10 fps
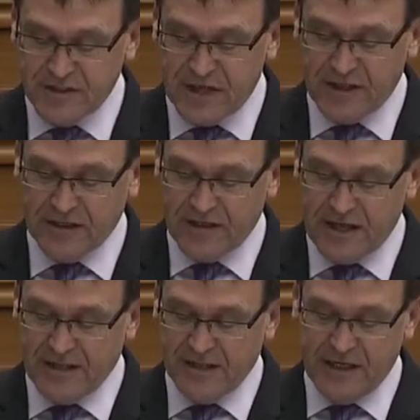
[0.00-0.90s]
delegate
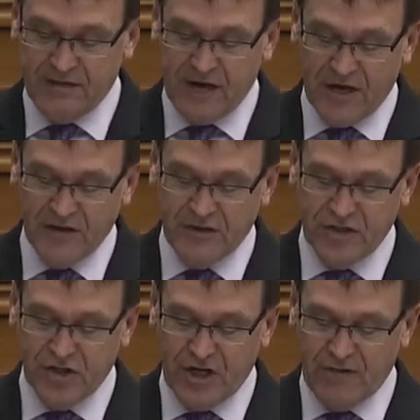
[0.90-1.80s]
at the League of Nations
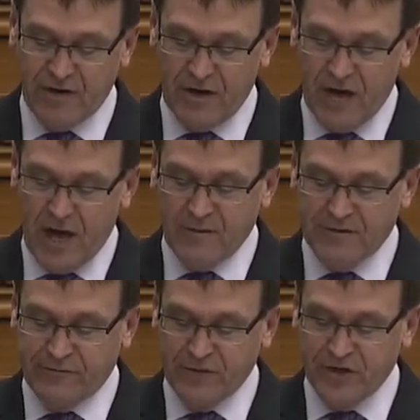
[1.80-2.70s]
in Geneva and was
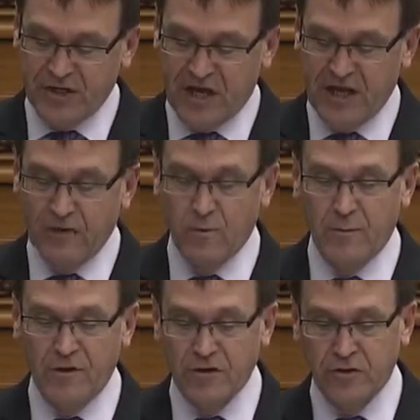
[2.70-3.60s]
the first Canadian
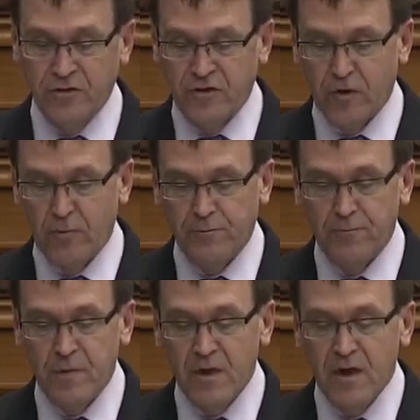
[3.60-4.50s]
woman to do so.
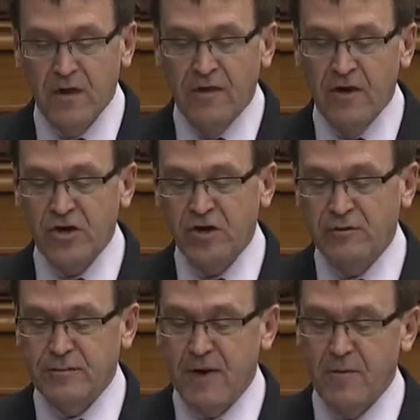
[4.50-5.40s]
There, she
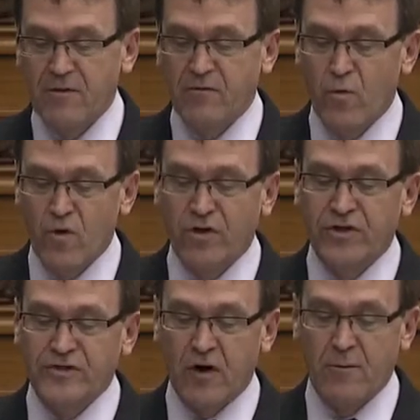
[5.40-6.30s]
was a member of the World
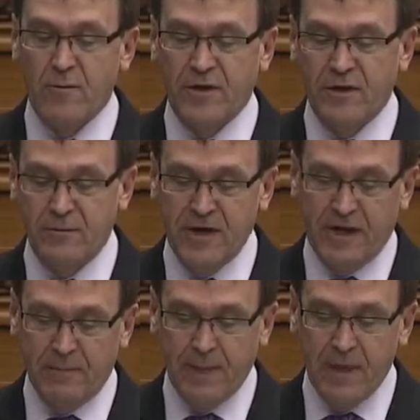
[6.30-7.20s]
Disarmament
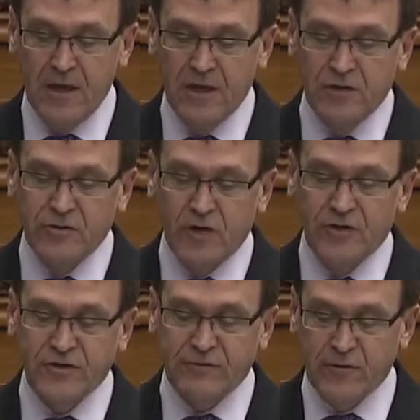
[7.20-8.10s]
Committee. She was
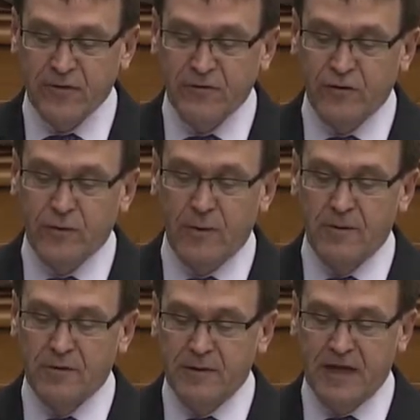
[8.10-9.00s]
also the first of two
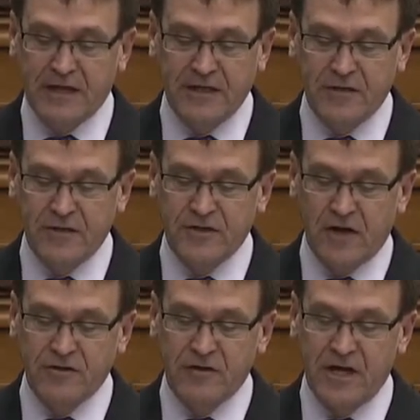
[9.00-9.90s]
women to be elected to this
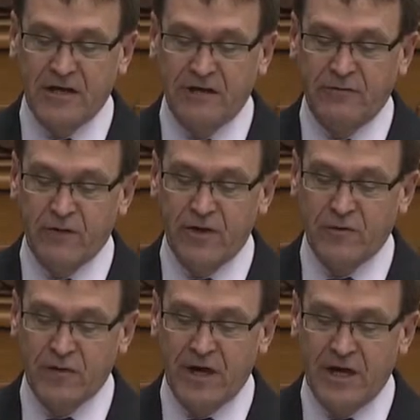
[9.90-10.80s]
House in
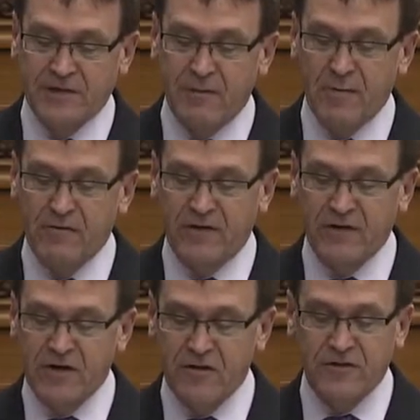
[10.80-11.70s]
1943 as a member of the
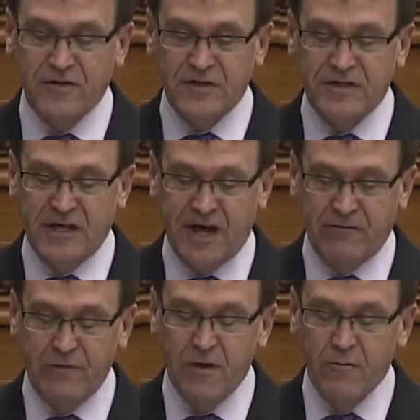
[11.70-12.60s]
Ontario
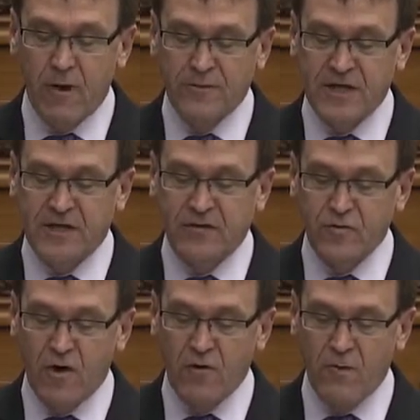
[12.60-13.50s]
CCF, representing the
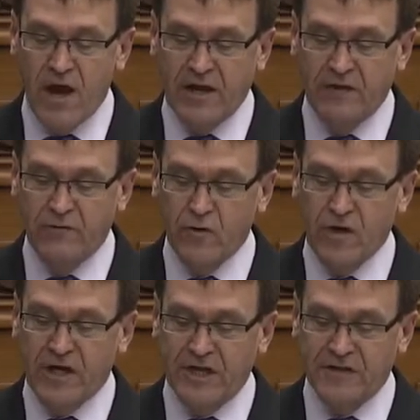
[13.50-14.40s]
Toronto riding of
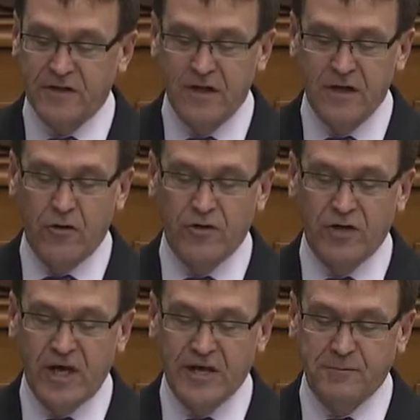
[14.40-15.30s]
York East, known
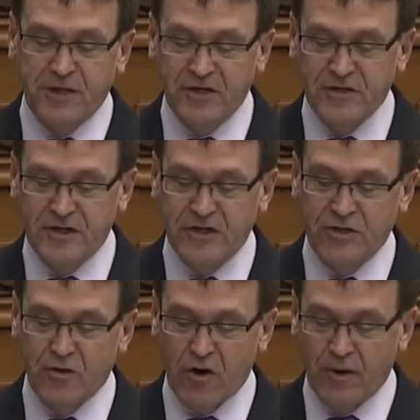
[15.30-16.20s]
today as Beaches
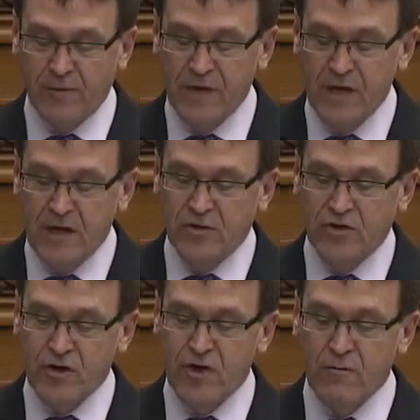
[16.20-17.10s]
East York. It was
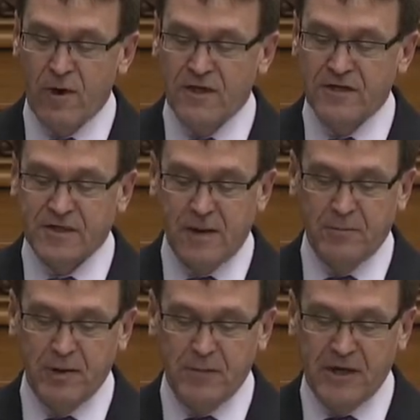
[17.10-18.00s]
during her run as an
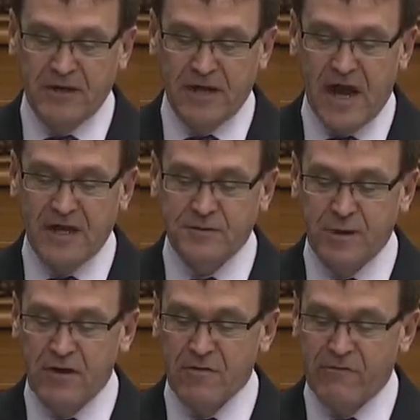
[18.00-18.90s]
MPP that Agnes
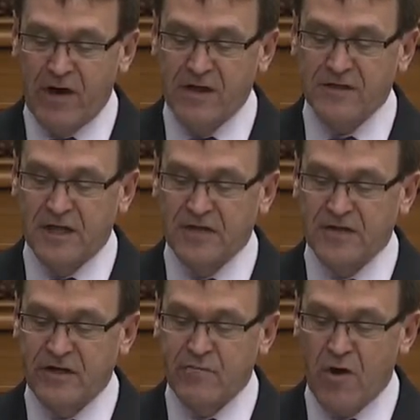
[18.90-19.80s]
made her finest
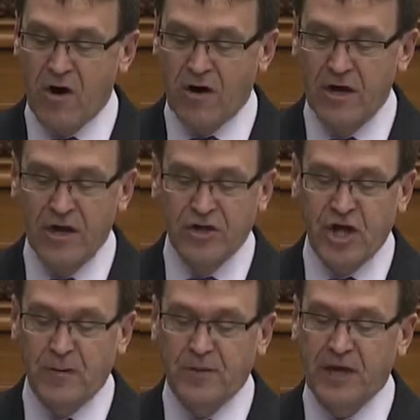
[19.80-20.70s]
legislative mark,
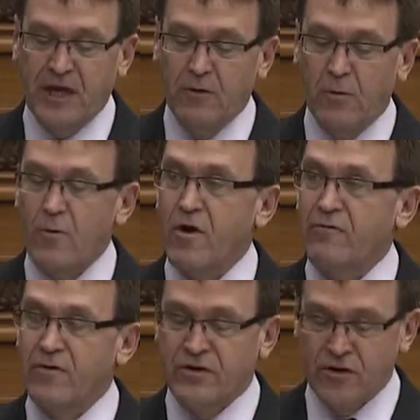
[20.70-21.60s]
championing equal
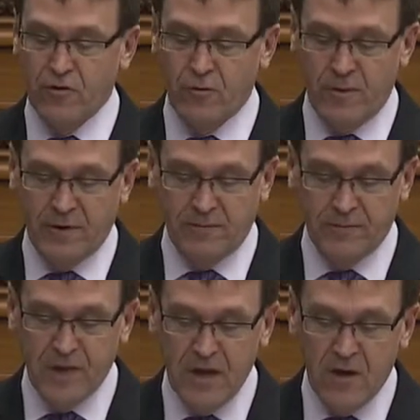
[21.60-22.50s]
work for Ontario women.
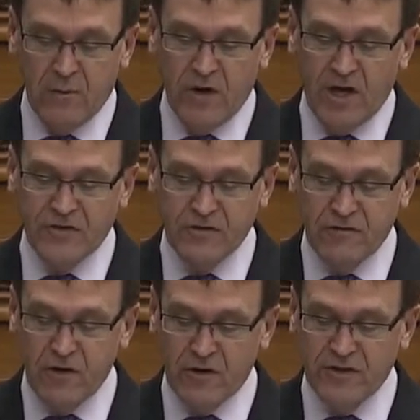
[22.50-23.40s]
When not
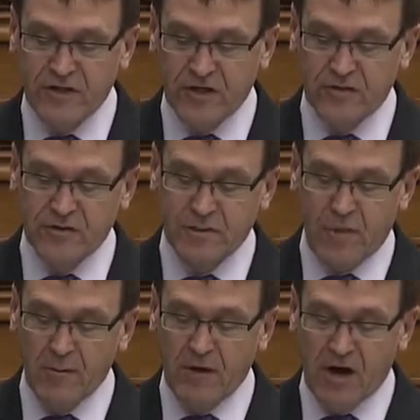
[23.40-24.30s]
serving her constituents in
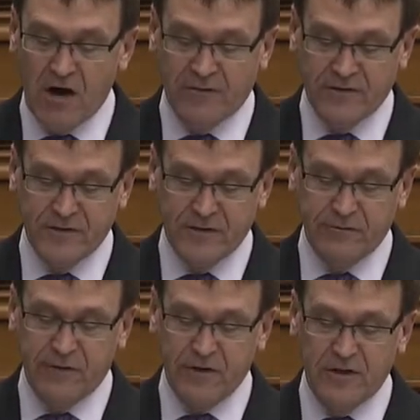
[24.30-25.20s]
public office,
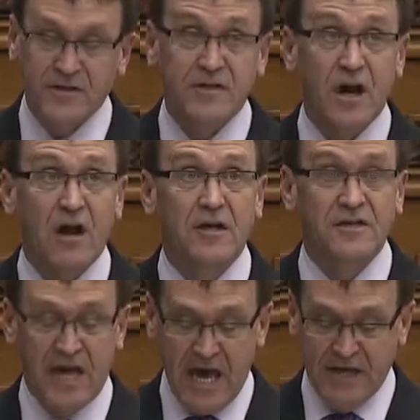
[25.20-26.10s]
the fearless and
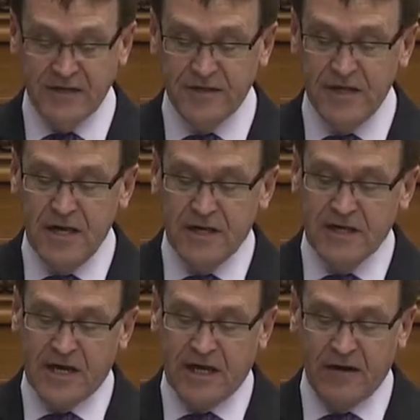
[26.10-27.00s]
tireless Agnes
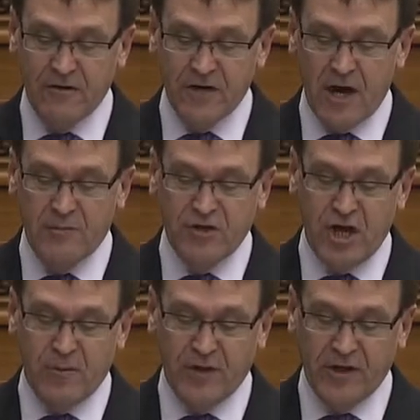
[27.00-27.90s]
dedicated her time to
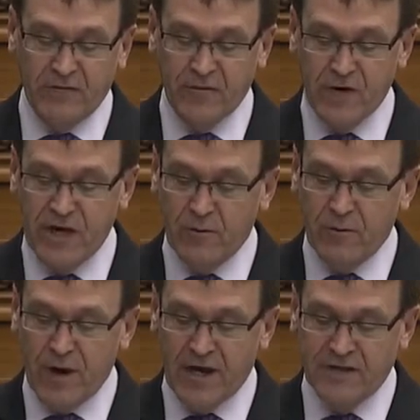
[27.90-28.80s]
championing for equal
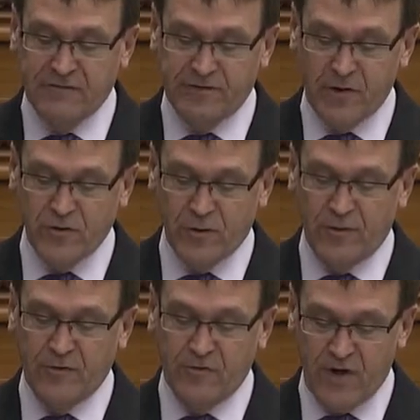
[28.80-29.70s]
rights and fair
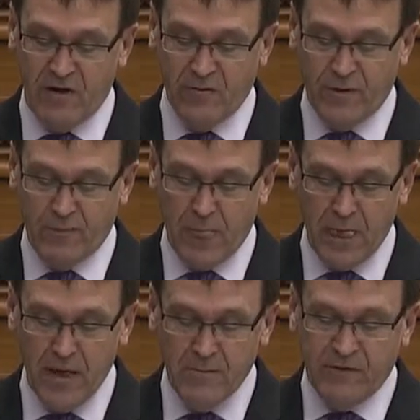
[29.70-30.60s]
treatment for everyone.
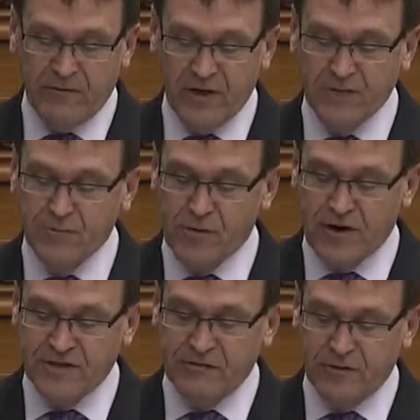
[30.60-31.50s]
MacPhail's
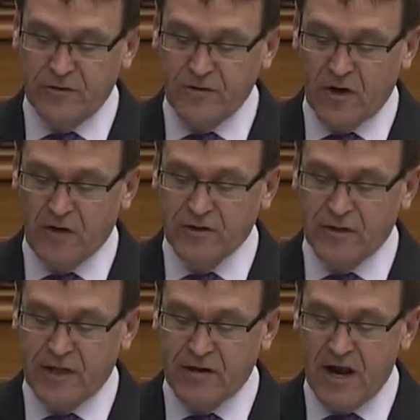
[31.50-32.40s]
progressive views also
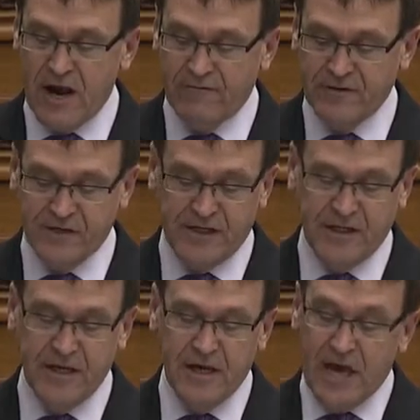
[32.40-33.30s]
led her
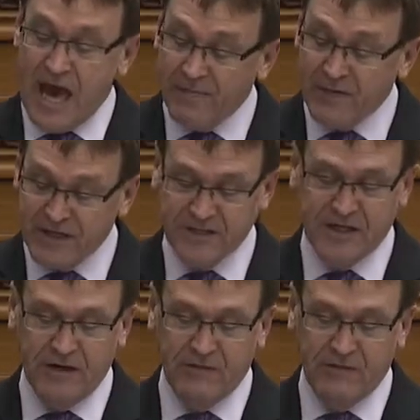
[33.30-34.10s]
advocacy